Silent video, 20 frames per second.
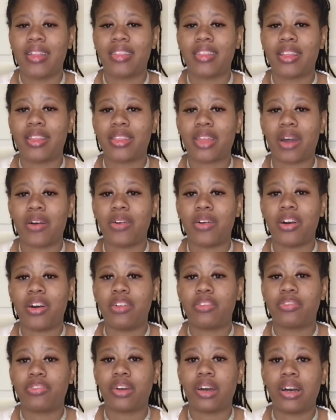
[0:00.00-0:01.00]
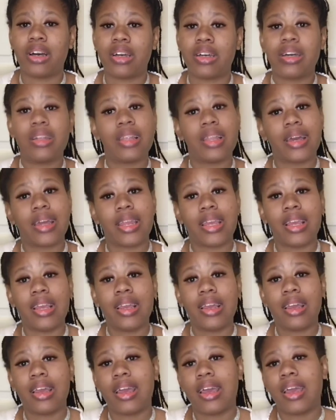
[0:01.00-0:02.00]
the thought of a Kalani
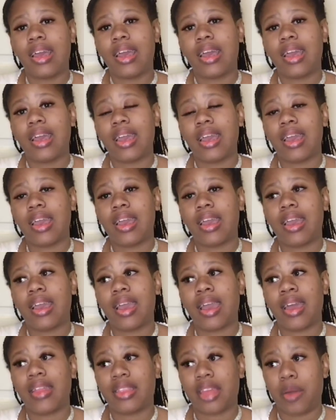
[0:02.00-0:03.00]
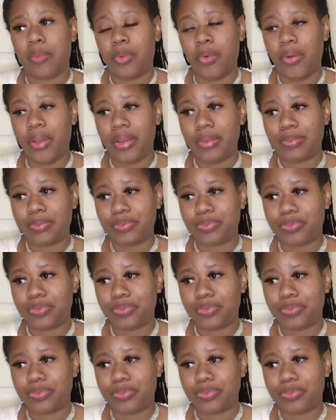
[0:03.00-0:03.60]
at that point.